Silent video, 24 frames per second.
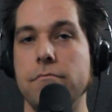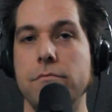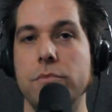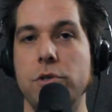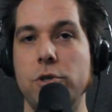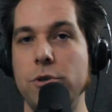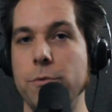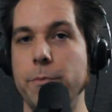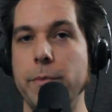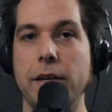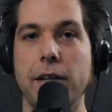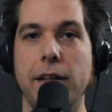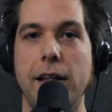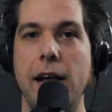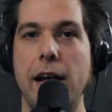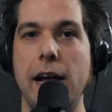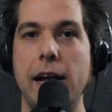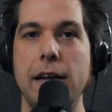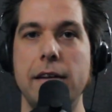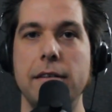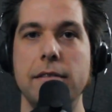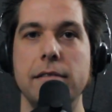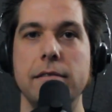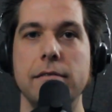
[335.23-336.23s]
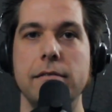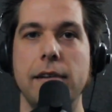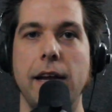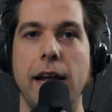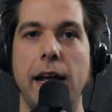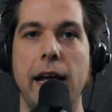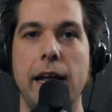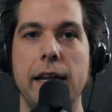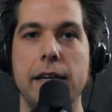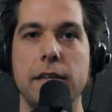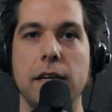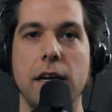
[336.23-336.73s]
shoot me a line
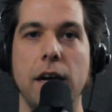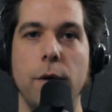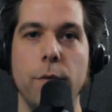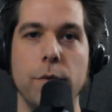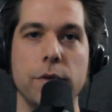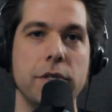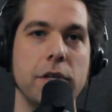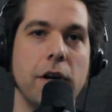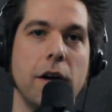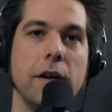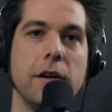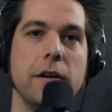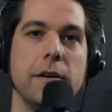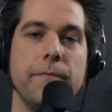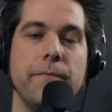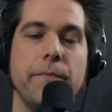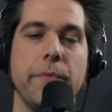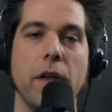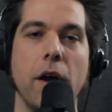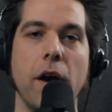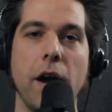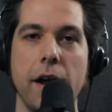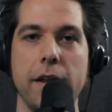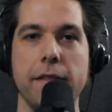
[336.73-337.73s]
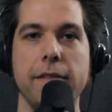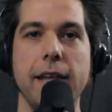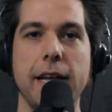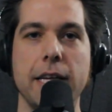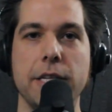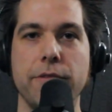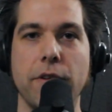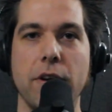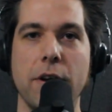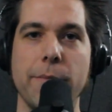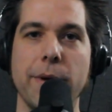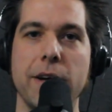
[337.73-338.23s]
and we'll talk. All right.
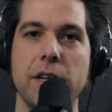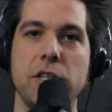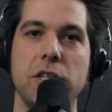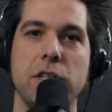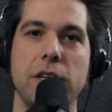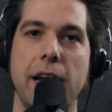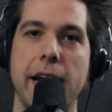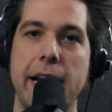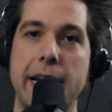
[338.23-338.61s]
Thanks very much.